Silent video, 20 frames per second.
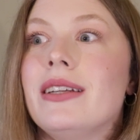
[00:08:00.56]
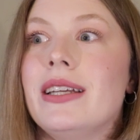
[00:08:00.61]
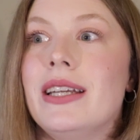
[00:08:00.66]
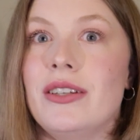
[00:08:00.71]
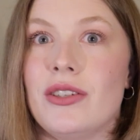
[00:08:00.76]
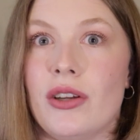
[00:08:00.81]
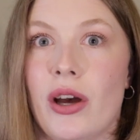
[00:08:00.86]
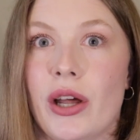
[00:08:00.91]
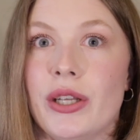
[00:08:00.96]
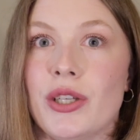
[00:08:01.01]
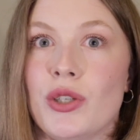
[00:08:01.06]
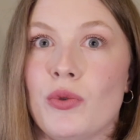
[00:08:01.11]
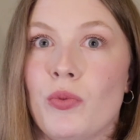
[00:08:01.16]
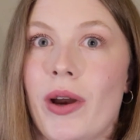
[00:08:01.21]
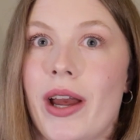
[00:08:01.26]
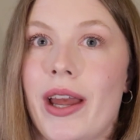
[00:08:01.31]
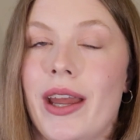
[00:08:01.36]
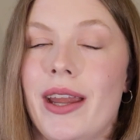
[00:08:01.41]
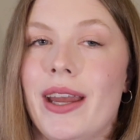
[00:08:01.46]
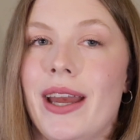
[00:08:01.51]
he's on his
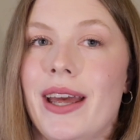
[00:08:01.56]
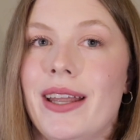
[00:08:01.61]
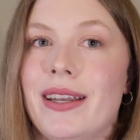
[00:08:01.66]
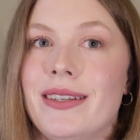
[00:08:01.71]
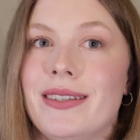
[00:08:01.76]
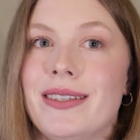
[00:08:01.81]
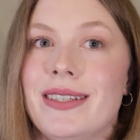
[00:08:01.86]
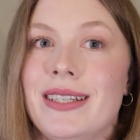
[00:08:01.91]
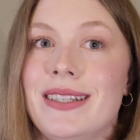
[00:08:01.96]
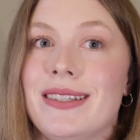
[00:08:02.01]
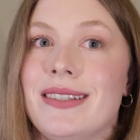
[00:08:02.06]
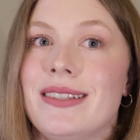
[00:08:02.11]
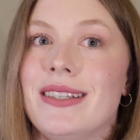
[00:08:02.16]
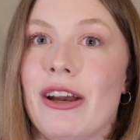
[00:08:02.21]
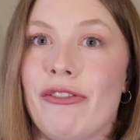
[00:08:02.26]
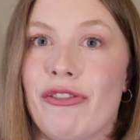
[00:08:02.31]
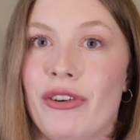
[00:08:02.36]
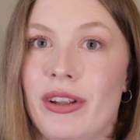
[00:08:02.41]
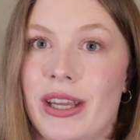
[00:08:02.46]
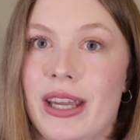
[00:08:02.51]
way and he's
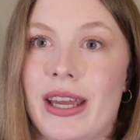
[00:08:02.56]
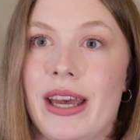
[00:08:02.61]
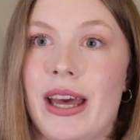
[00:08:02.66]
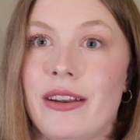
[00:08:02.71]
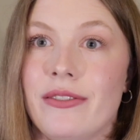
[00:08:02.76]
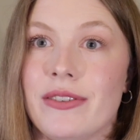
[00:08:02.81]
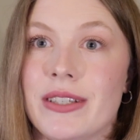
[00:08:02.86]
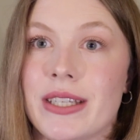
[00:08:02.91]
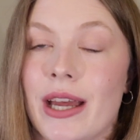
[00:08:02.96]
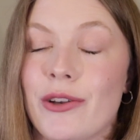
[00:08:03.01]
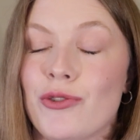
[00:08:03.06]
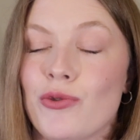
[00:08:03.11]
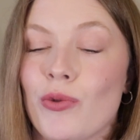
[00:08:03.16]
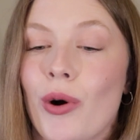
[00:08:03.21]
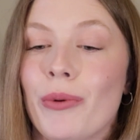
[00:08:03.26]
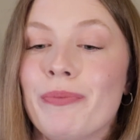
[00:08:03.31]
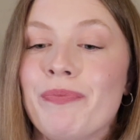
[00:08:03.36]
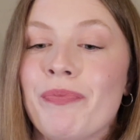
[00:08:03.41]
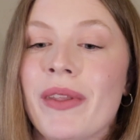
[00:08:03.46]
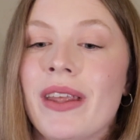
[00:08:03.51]
definitely ahead of
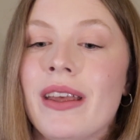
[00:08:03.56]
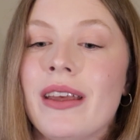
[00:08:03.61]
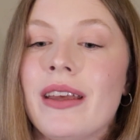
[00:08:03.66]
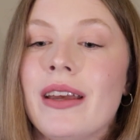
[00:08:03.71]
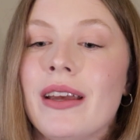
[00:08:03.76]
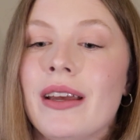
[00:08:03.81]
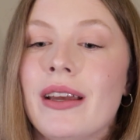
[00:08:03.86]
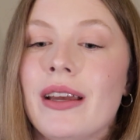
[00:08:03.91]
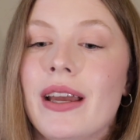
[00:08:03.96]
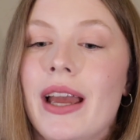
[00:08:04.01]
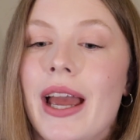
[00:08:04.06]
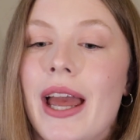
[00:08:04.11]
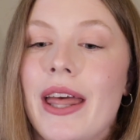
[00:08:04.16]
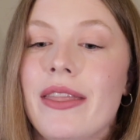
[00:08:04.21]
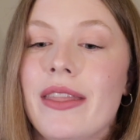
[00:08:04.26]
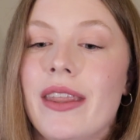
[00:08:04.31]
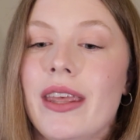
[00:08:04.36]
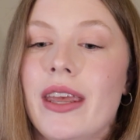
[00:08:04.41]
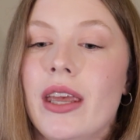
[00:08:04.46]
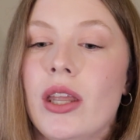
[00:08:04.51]
schedule.
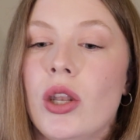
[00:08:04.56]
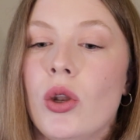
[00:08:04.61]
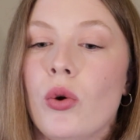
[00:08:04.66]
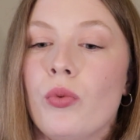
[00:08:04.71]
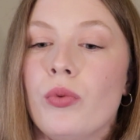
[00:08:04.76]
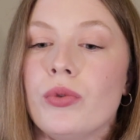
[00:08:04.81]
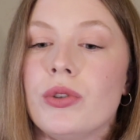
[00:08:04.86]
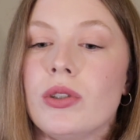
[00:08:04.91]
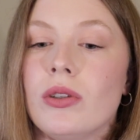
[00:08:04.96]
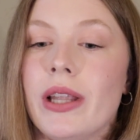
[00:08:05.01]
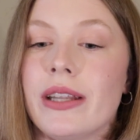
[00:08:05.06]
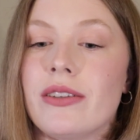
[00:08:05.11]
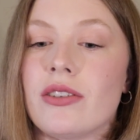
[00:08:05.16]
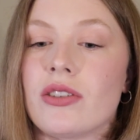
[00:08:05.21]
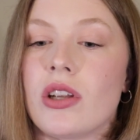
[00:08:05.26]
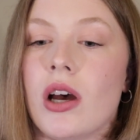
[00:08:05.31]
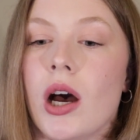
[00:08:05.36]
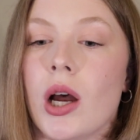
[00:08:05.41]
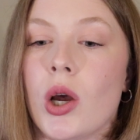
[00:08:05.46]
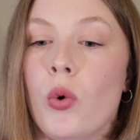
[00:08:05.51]
And then
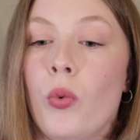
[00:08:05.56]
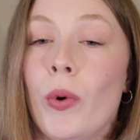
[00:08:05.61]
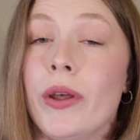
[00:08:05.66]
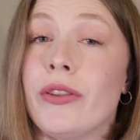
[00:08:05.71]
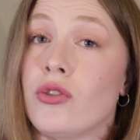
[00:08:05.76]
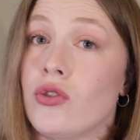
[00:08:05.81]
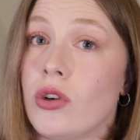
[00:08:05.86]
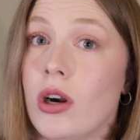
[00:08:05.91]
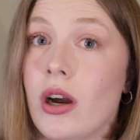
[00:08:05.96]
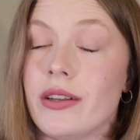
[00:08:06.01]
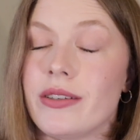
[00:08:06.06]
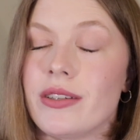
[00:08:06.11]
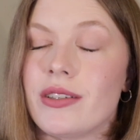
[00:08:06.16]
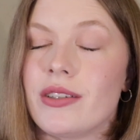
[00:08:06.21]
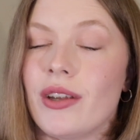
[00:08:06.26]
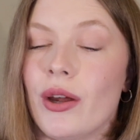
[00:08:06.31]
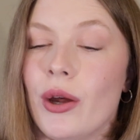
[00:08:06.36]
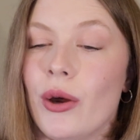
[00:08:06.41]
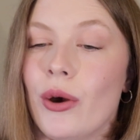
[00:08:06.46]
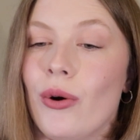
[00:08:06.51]
let's talk withdrawals.
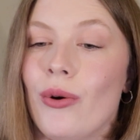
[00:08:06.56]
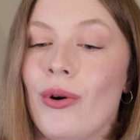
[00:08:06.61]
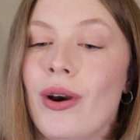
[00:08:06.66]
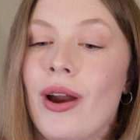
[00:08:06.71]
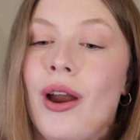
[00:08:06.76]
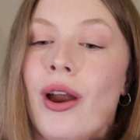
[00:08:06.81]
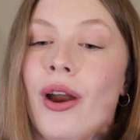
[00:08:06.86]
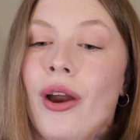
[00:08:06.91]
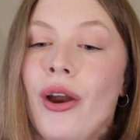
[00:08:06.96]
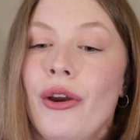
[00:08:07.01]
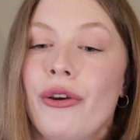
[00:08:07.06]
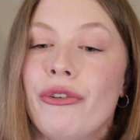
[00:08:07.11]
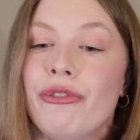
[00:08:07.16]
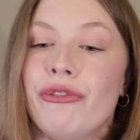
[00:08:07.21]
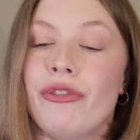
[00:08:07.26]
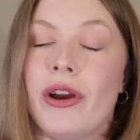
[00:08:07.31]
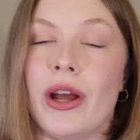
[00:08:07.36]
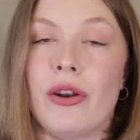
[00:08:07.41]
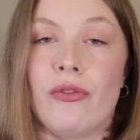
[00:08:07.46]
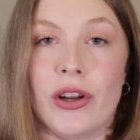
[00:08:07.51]
So
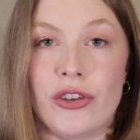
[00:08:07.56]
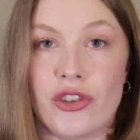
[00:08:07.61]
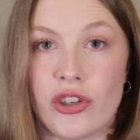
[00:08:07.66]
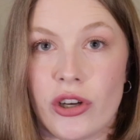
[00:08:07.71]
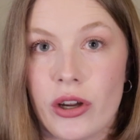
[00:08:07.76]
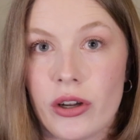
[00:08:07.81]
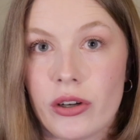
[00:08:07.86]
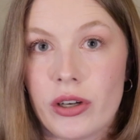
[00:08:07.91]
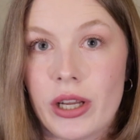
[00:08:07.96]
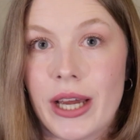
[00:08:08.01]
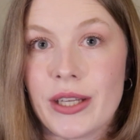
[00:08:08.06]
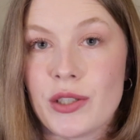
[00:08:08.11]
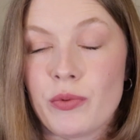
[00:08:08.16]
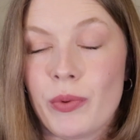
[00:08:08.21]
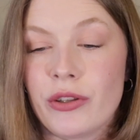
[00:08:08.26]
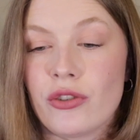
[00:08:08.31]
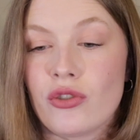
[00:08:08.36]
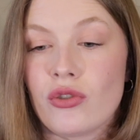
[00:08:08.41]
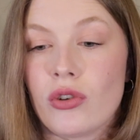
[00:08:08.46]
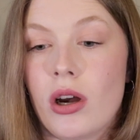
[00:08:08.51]
Fred Richard has
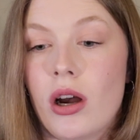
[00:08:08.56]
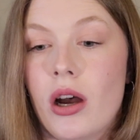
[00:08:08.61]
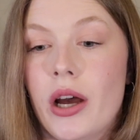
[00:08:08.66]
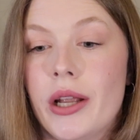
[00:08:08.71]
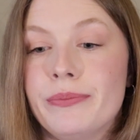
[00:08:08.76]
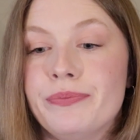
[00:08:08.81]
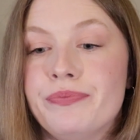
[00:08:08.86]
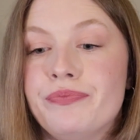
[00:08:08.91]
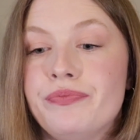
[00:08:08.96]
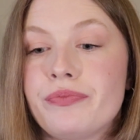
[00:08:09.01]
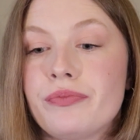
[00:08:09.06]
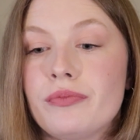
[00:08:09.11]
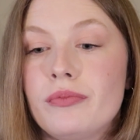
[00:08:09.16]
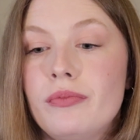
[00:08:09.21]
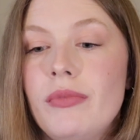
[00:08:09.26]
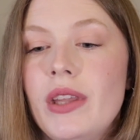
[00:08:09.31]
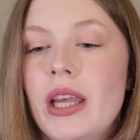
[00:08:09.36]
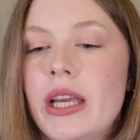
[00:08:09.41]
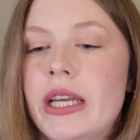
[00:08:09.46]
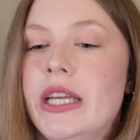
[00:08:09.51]
withdrawn.
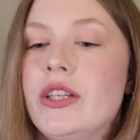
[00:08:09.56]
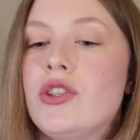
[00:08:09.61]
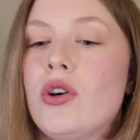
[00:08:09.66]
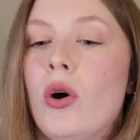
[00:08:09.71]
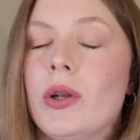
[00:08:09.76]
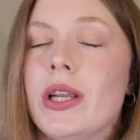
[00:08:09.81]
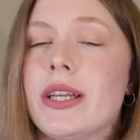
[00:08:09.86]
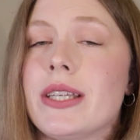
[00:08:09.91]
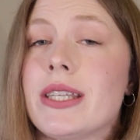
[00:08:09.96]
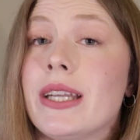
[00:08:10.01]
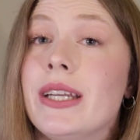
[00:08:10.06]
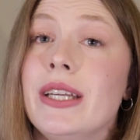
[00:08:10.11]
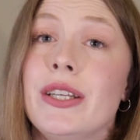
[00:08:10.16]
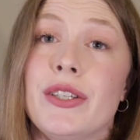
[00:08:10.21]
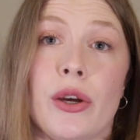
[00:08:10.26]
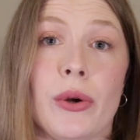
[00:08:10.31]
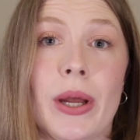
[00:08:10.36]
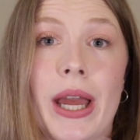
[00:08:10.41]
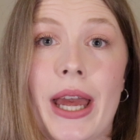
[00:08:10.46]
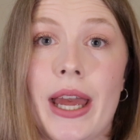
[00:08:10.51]
He told us that
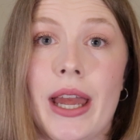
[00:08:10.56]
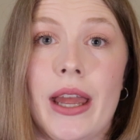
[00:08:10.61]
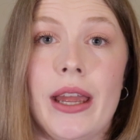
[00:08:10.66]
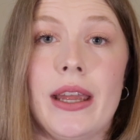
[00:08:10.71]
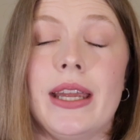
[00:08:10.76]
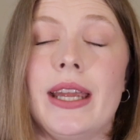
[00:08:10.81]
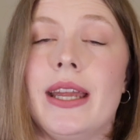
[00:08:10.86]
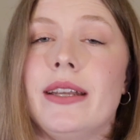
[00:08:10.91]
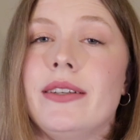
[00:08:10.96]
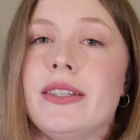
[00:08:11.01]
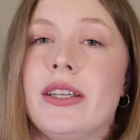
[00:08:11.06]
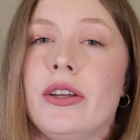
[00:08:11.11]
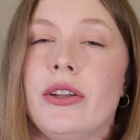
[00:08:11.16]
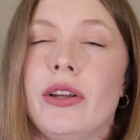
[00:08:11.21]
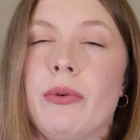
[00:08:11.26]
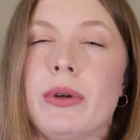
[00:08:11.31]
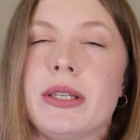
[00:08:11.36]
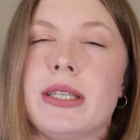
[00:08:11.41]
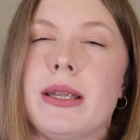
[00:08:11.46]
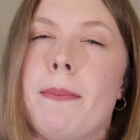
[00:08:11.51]
he's okay. He's
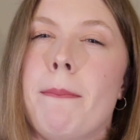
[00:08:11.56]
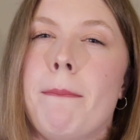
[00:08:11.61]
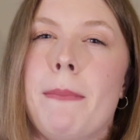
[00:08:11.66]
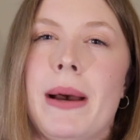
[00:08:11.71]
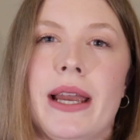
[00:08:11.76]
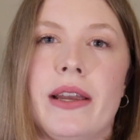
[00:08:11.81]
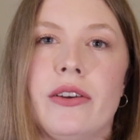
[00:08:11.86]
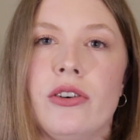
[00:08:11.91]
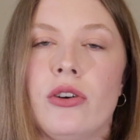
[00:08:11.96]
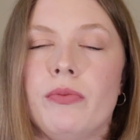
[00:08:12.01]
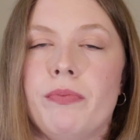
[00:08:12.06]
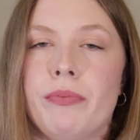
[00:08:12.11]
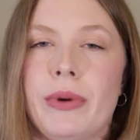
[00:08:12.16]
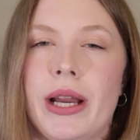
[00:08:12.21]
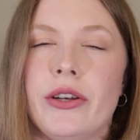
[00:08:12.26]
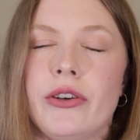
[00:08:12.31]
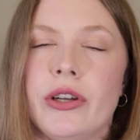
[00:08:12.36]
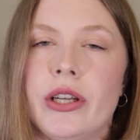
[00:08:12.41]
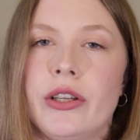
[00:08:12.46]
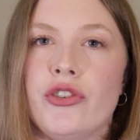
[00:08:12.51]
dealing with some
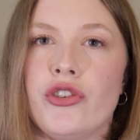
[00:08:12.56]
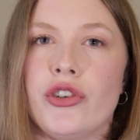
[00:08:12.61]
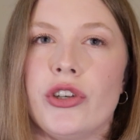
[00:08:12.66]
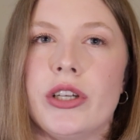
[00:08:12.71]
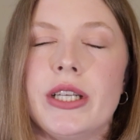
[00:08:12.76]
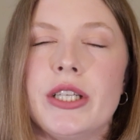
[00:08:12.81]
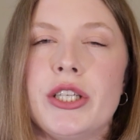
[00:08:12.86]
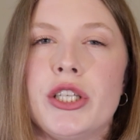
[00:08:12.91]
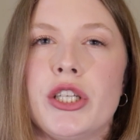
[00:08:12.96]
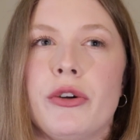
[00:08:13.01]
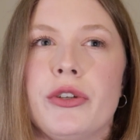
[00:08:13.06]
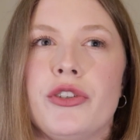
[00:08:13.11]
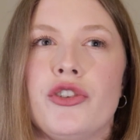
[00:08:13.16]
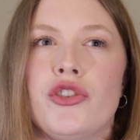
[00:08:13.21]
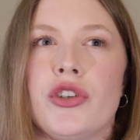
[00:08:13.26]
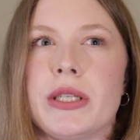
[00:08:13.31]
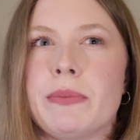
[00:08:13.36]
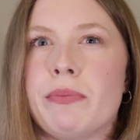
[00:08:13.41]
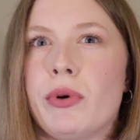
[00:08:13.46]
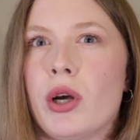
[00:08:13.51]
minor injuries, so it's
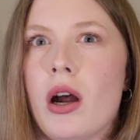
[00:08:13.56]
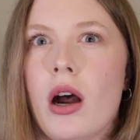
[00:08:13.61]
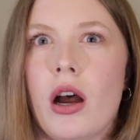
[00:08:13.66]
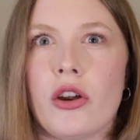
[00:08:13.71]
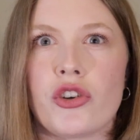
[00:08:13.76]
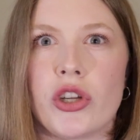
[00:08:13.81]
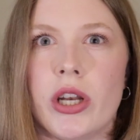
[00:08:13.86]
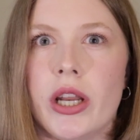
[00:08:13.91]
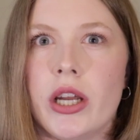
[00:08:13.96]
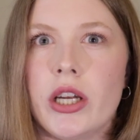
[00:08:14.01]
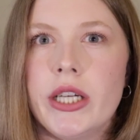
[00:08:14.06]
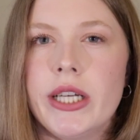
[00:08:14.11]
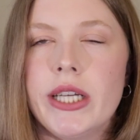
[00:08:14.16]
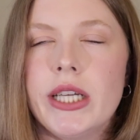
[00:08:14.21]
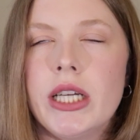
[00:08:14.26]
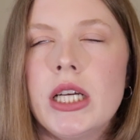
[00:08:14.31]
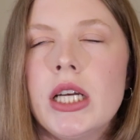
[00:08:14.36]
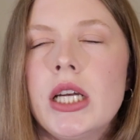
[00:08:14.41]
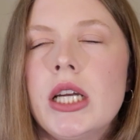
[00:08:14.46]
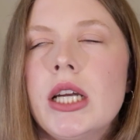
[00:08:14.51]
just precautionary,